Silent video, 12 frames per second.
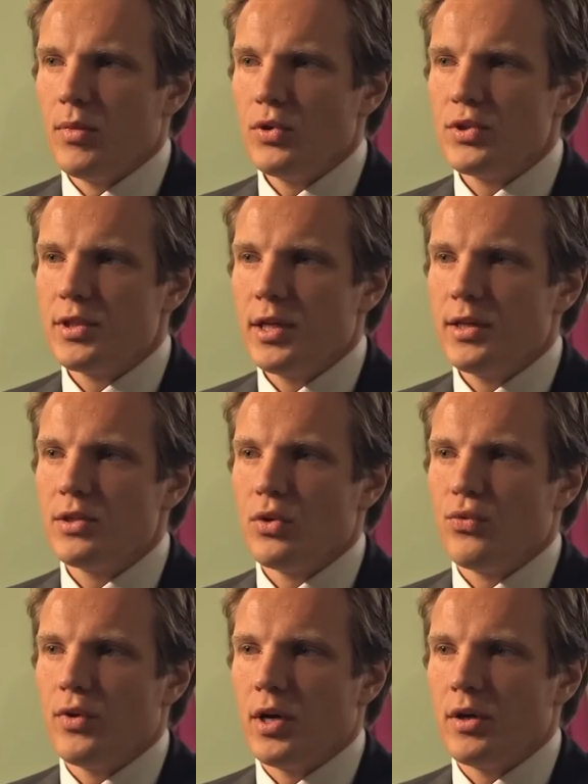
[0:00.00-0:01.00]
Most studies
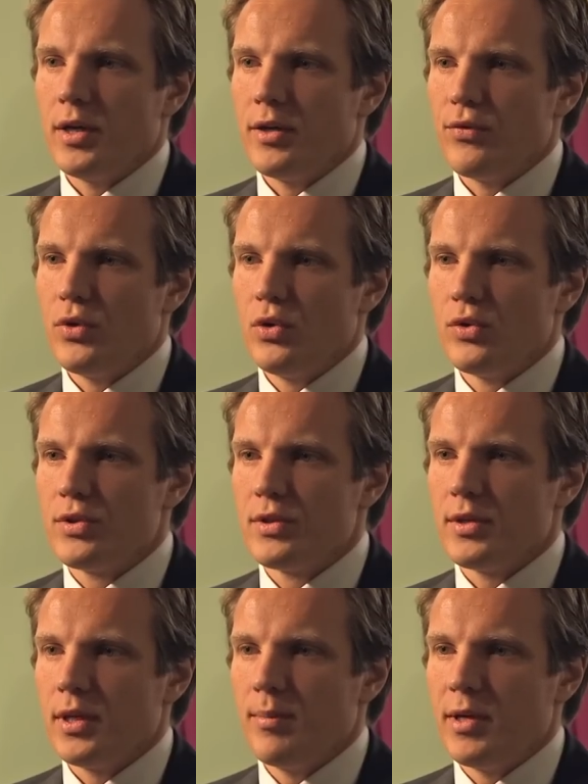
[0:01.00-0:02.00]
so far have
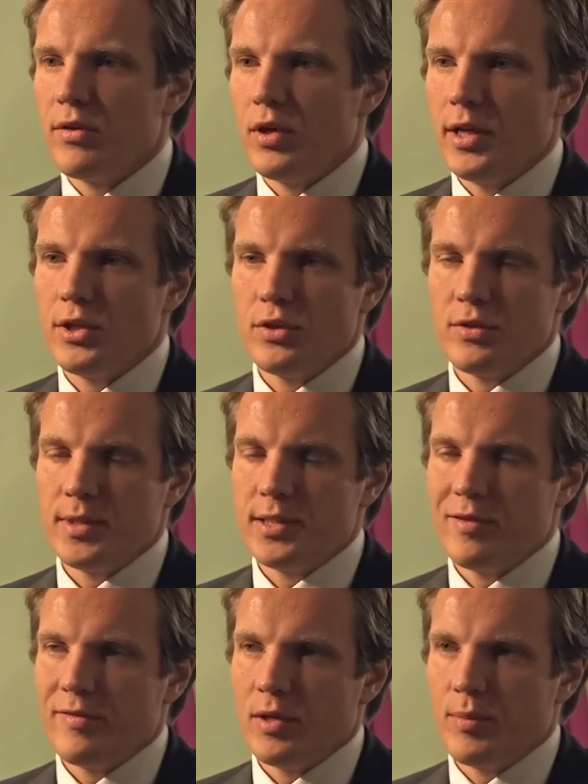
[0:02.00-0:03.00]
used
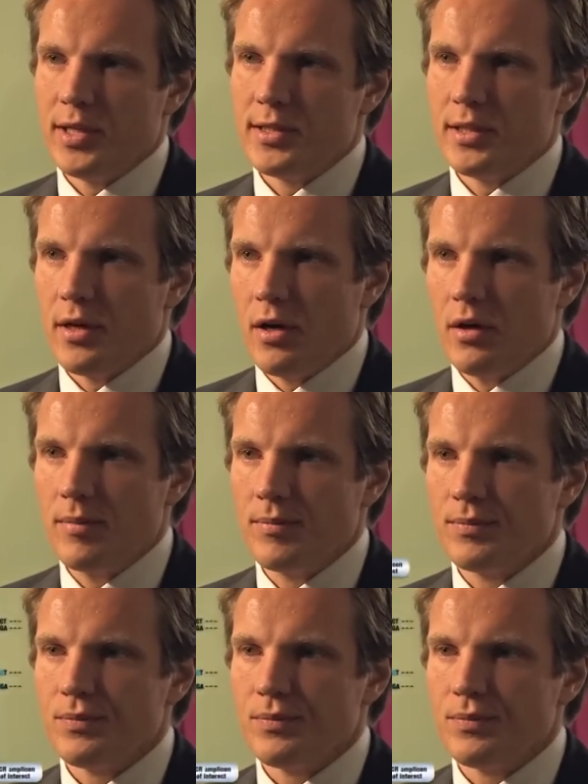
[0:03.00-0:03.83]
methylation-specific PCR,